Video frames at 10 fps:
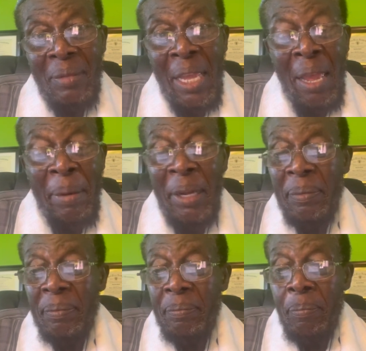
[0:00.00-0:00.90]

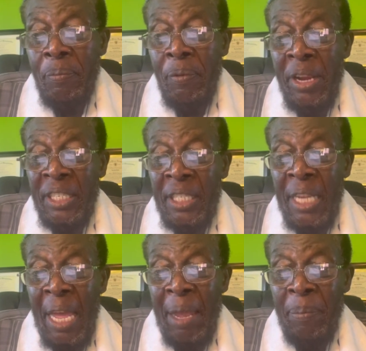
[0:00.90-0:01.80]
Amen. Praise his
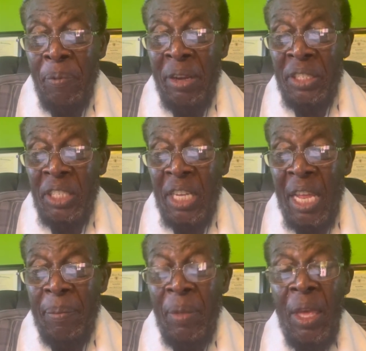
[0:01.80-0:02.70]
name. Praise his
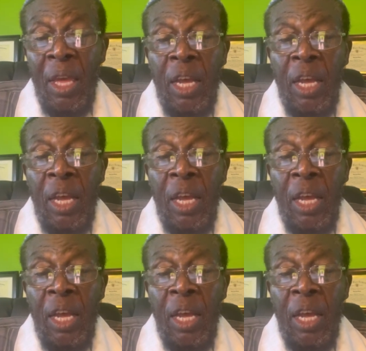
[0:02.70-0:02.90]
name.